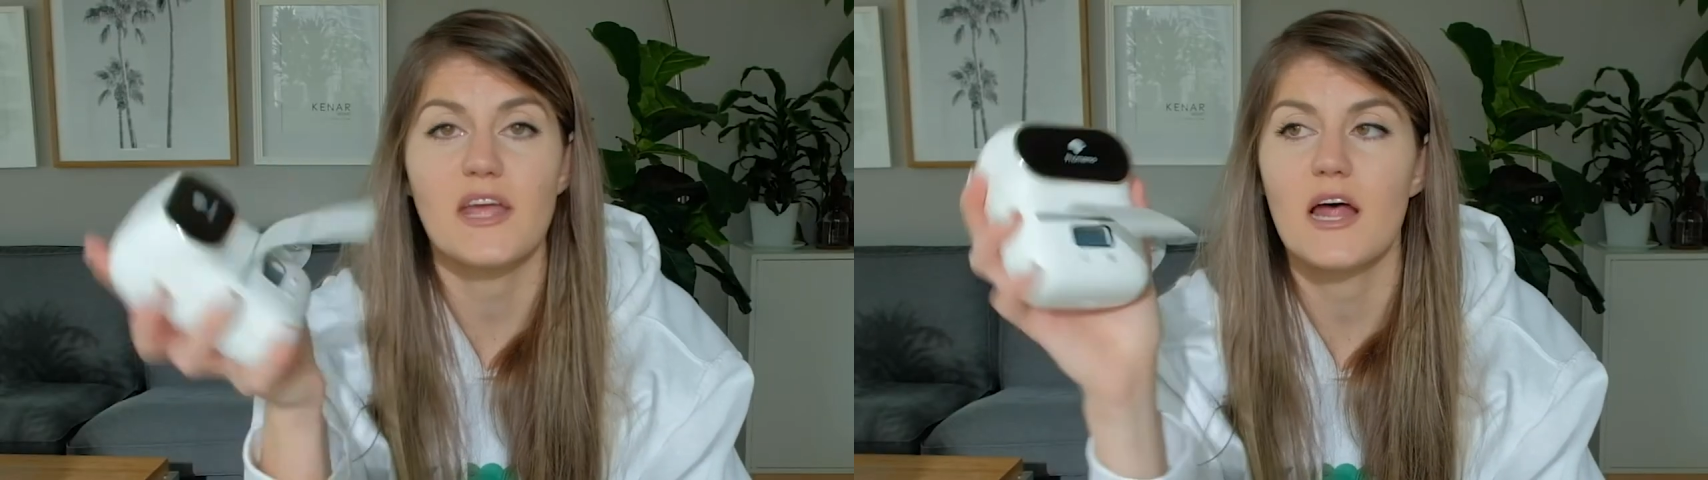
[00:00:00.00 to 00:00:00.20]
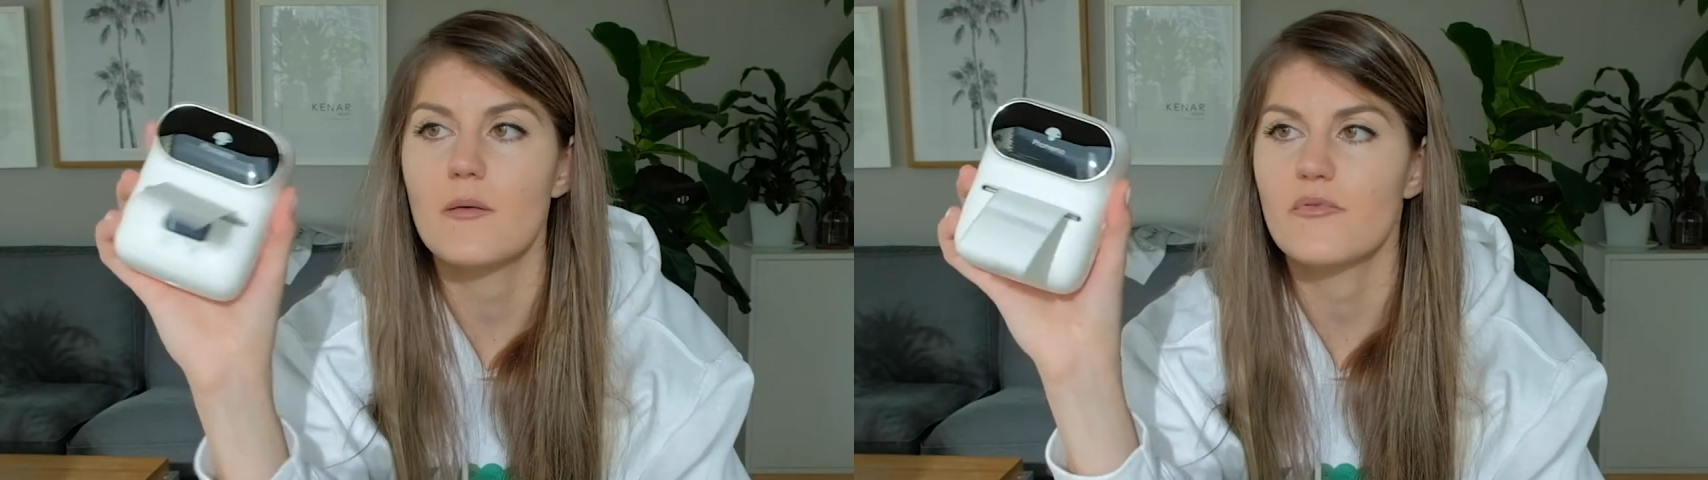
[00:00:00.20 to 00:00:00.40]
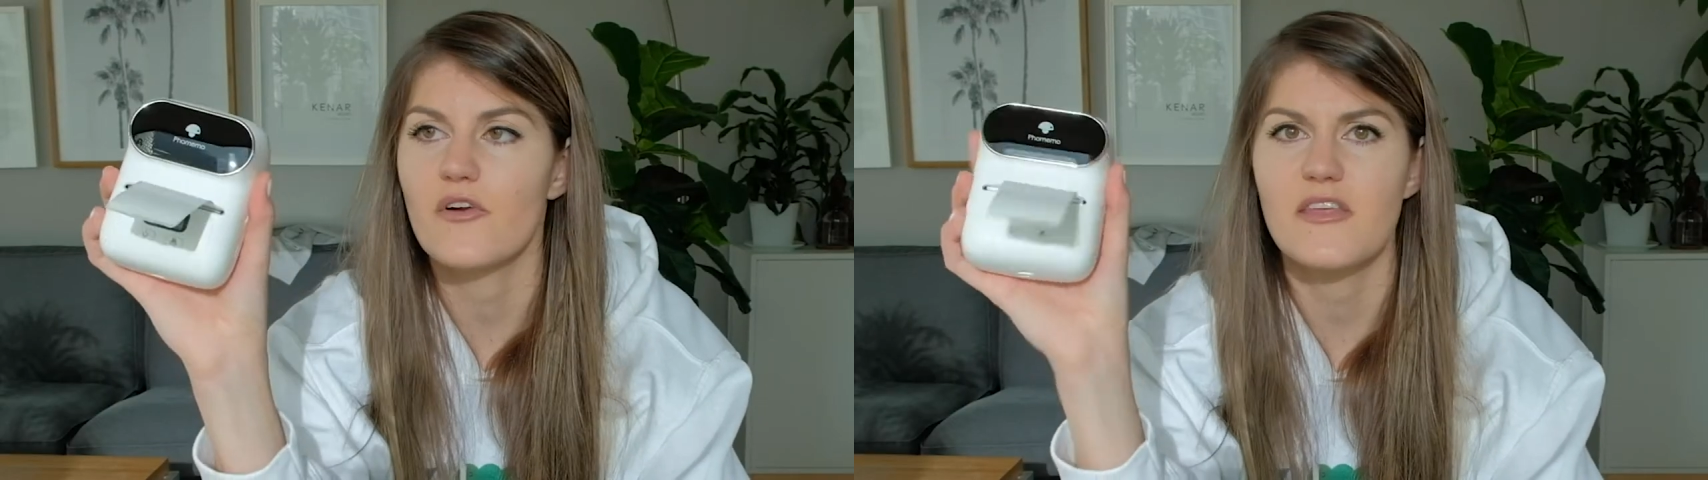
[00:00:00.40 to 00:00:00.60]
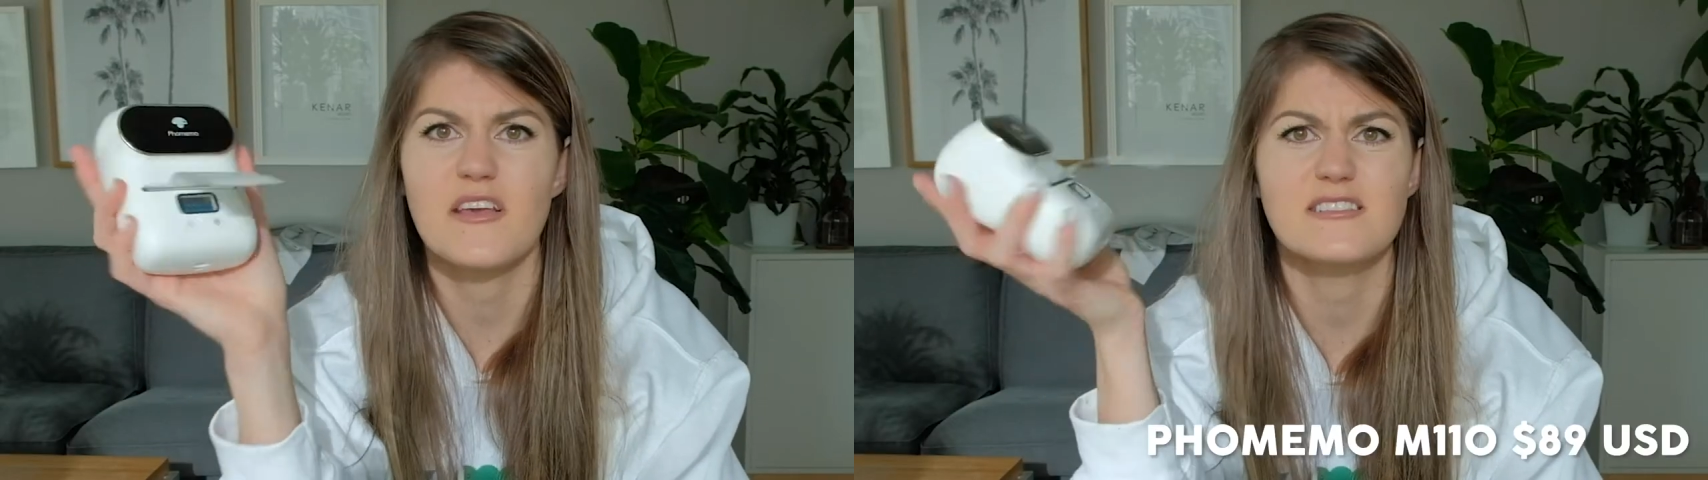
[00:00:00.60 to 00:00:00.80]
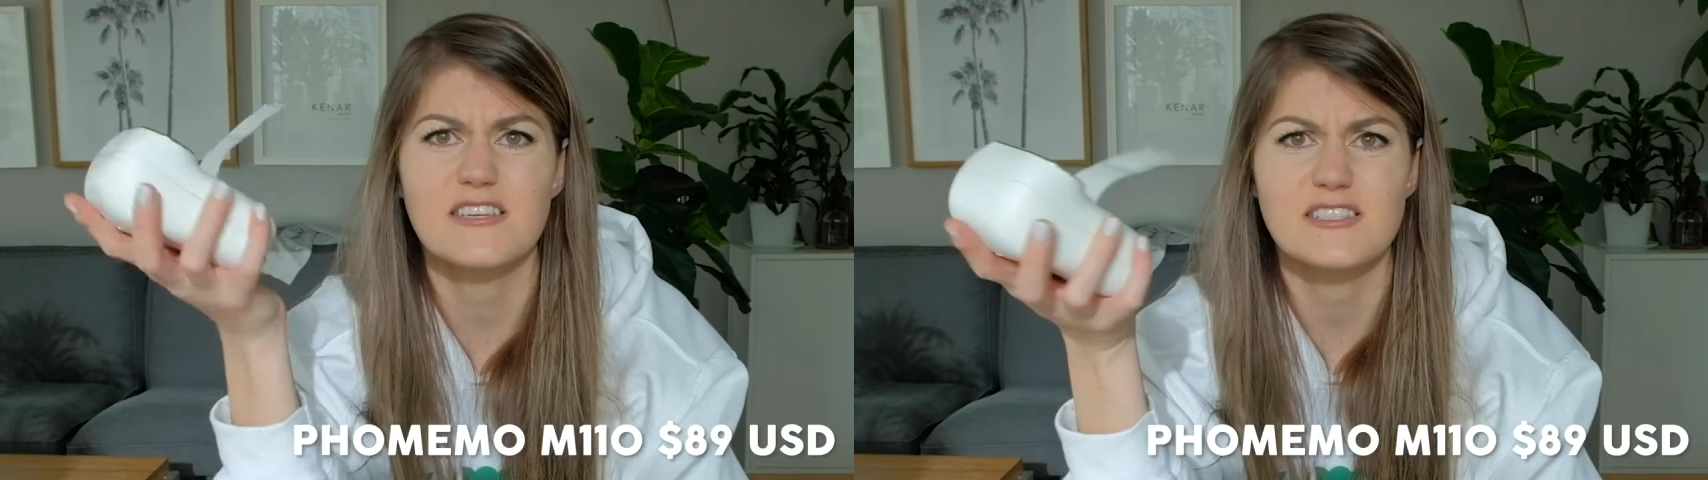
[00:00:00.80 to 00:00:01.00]
it up for I
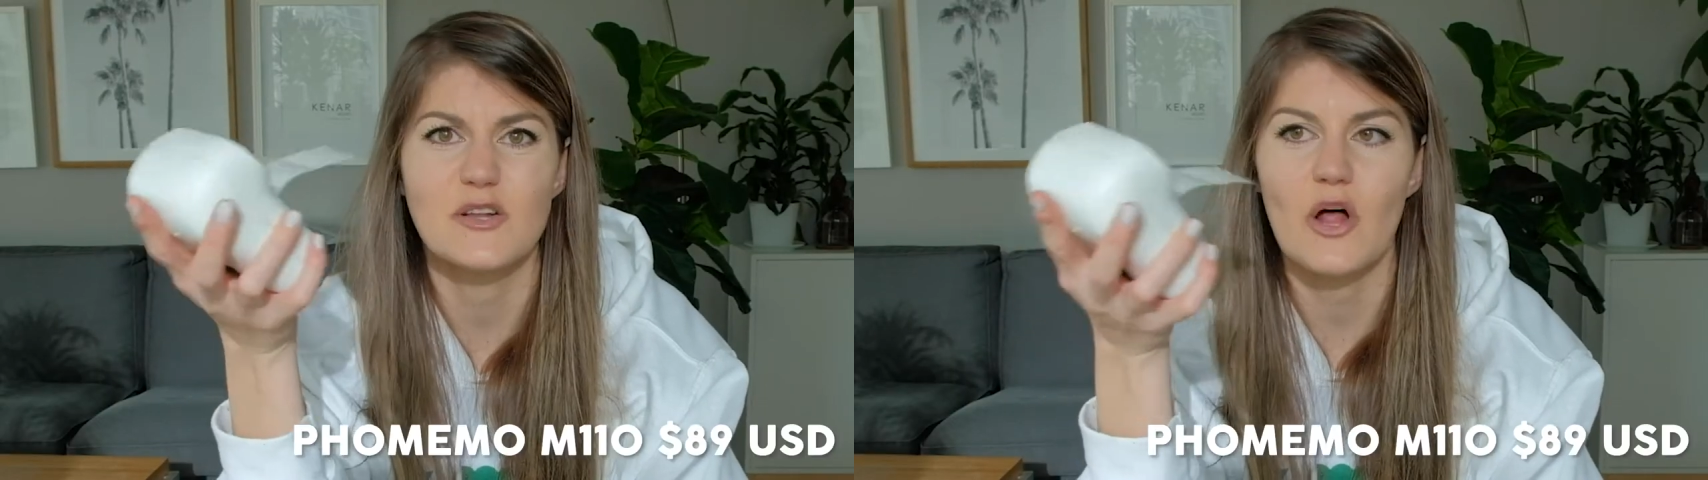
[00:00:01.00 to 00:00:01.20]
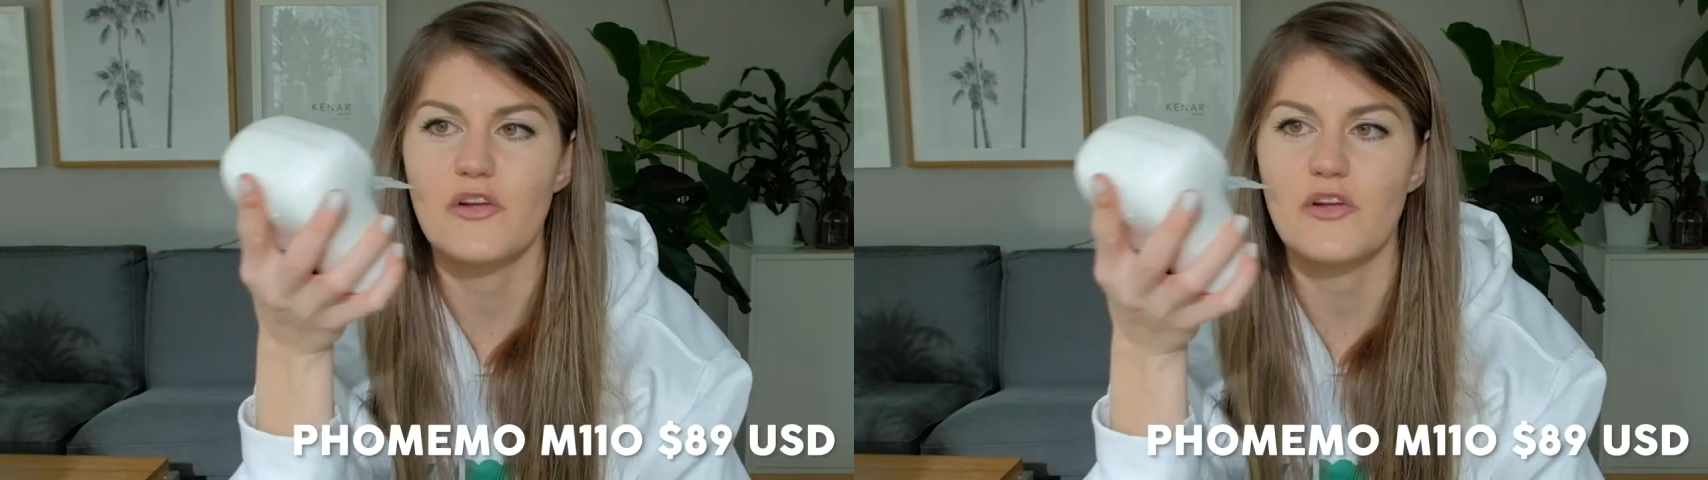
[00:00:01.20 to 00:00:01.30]
think $60.